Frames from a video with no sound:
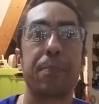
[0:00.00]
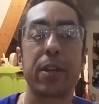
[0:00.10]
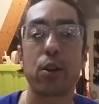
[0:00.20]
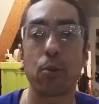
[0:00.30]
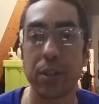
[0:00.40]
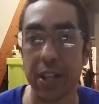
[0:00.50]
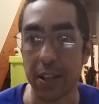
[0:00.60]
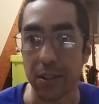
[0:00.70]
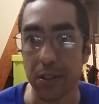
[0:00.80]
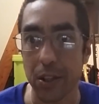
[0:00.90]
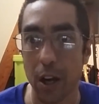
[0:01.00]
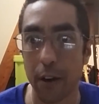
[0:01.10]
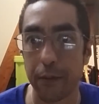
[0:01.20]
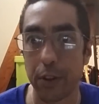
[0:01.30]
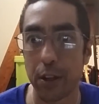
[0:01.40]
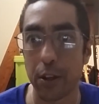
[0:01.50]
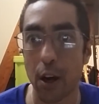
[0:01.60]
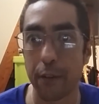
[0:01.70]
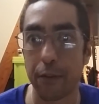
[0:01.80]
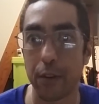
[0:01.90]
Puritans of
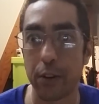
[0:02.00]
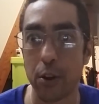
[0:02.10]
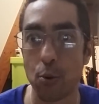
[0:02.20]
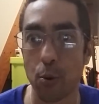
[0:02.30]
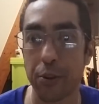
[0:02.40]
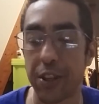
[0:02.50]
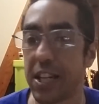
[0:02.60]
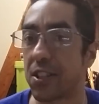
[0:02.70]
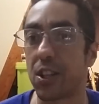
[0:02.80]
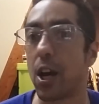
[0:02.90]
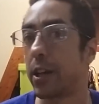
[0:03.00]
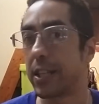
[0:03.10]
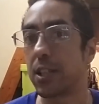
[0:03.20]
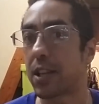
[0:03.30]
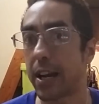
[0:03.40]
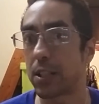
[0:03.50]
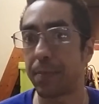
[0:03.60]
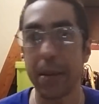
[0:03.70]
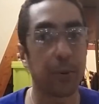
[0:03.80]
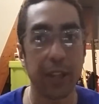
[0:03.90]
the Northeast, these kinds of
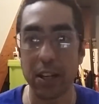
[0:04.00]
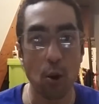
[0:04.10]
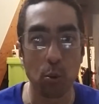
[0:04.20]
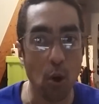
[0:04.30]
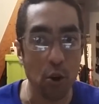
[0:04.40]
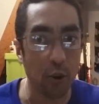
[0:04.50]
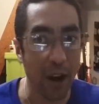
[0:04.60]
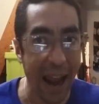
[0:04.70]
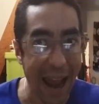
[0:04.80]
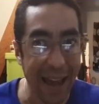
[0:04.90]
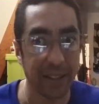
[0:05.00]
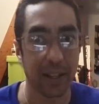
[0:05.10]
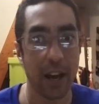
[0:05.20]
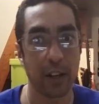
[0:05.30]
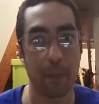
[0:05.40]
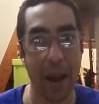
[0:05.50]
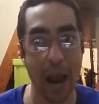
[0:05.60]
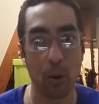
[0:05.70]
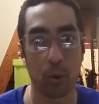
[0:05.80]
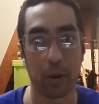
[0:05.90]
people, they no longer had the kind of
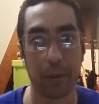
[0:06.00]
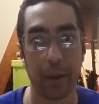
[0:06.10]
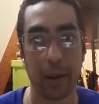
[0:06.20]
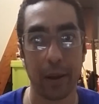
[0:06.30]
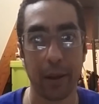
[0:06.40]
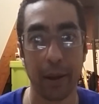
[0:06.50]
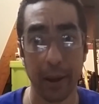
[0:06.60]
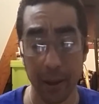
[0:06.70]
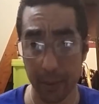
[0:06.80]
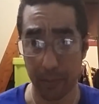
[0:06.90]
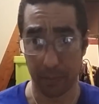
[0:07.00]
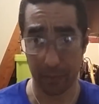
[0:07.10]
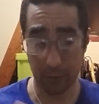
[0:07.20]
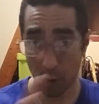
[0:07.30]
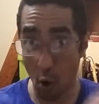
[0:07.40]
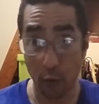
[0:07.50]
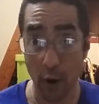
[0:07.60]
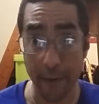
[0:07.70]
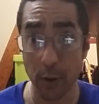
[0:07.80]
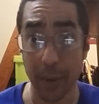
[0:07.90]
power over
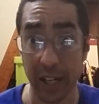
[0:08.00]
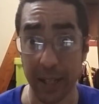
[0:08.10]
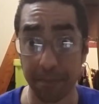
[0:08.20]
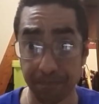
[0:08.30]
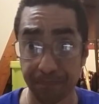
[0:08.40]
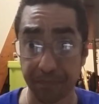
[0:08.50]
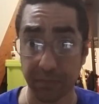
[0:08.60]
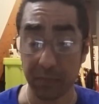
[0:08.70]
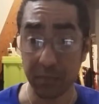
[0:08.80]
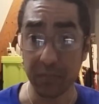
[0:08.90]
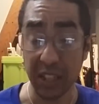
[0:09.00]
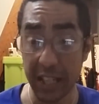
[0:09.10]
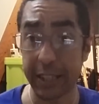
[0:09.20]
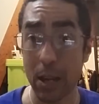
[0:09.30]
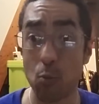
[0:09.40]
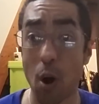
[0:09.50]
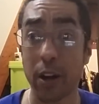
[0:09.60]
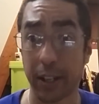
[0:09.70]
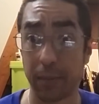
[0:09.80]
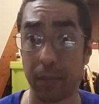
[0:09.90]
everybody that they
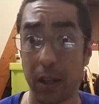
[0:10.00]
wanted.